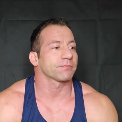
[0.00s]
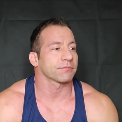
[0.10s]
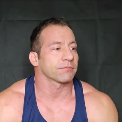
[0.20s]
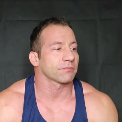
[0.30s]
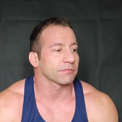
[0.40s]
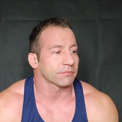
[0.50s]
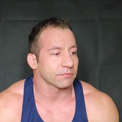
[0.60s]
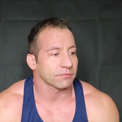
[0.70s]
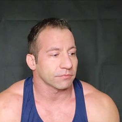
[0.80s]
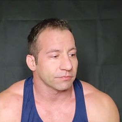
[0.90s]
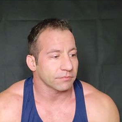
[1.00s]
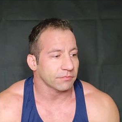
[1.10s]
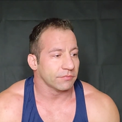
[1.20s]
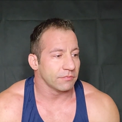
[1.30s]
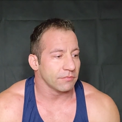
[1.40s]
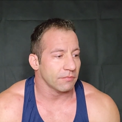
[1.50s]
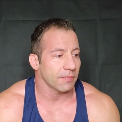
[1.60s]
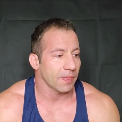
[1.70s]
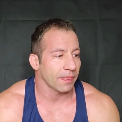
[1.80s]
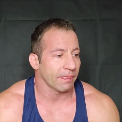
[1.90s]

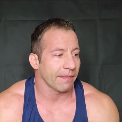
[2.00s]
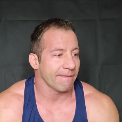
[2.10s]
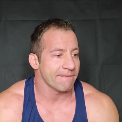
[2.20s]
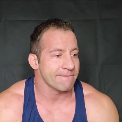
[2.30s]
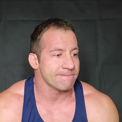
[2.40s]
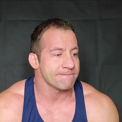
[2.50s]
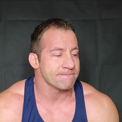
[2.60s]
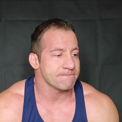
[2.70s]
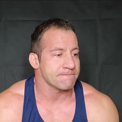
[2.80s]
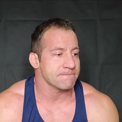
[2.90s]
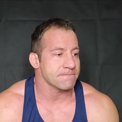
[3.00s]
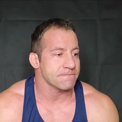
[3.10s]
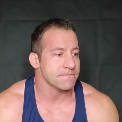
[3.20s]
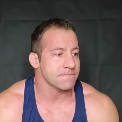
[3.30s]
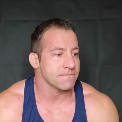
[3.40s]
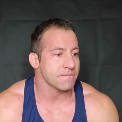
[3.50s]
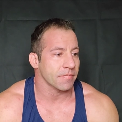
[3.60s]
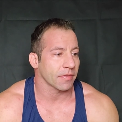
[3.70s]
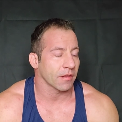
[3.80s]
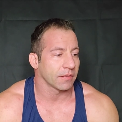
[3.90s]

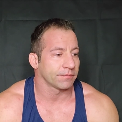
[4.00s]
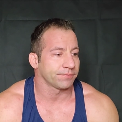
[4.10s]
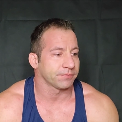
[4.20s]
[no speech]